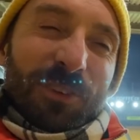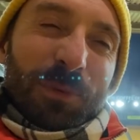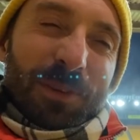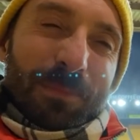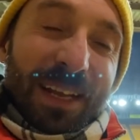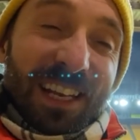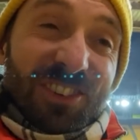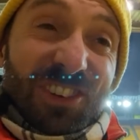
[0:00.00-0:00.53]
have
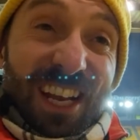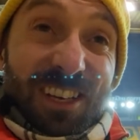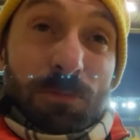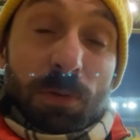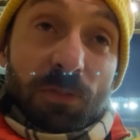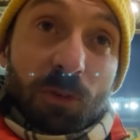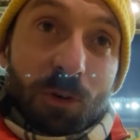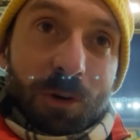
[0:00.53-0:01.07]
made a change
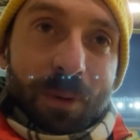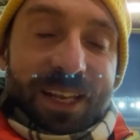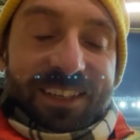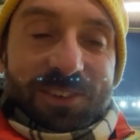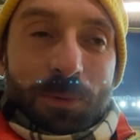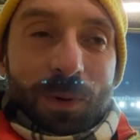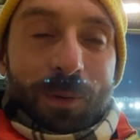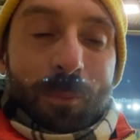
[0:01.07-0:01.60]
before it went
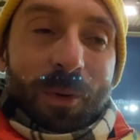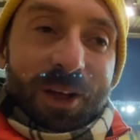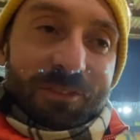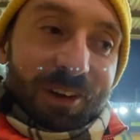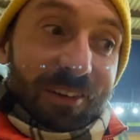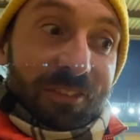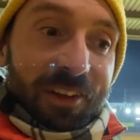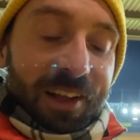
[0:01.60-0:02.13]
to 1-1
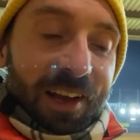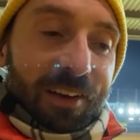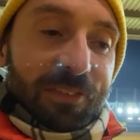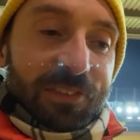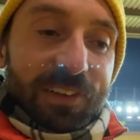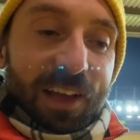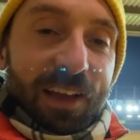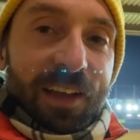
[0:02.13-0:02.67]
rather than
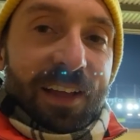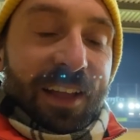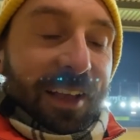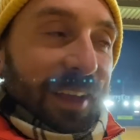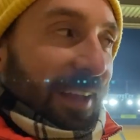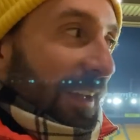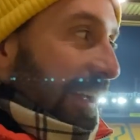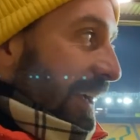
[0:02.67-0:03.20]
after.
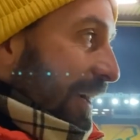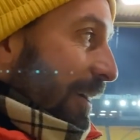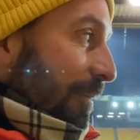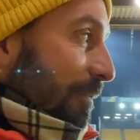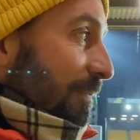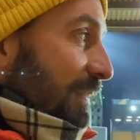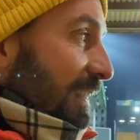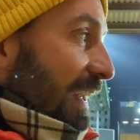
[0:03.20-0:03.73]

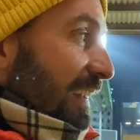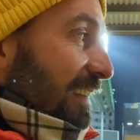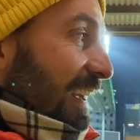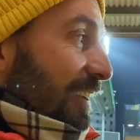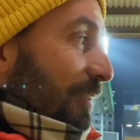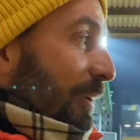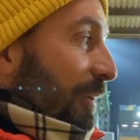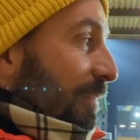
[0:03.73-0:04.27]

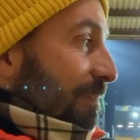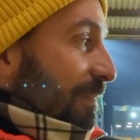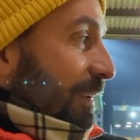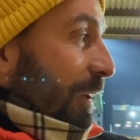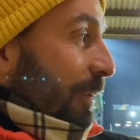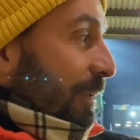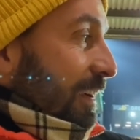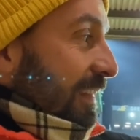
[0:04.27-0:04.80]
Daniel
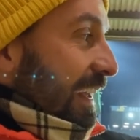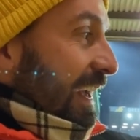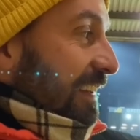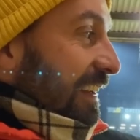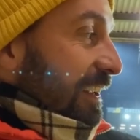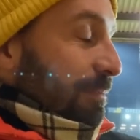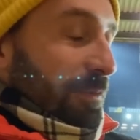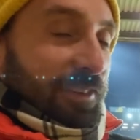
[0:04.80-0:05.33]
Holker there,
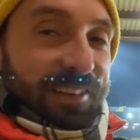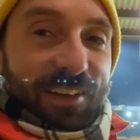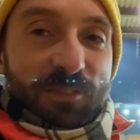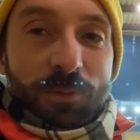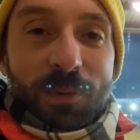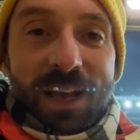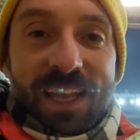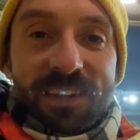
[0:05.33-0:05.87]
desperate to have a
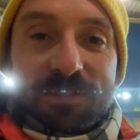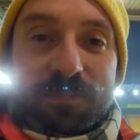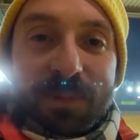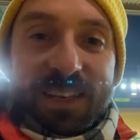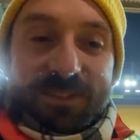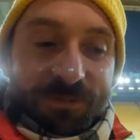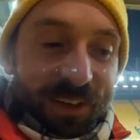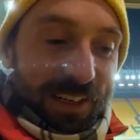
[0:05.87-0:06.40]
wave
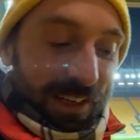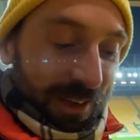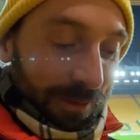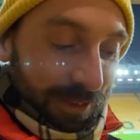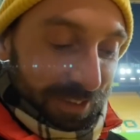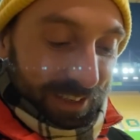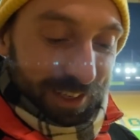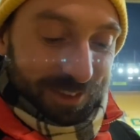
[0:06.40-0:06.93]
mid-video,
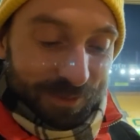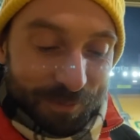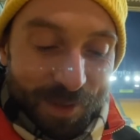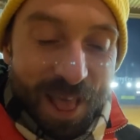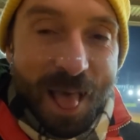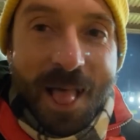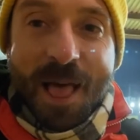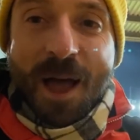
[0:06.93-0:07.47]
which is nice of
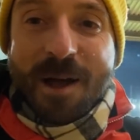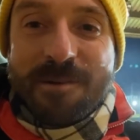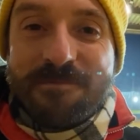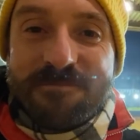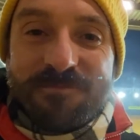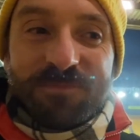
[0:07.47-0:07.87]
him.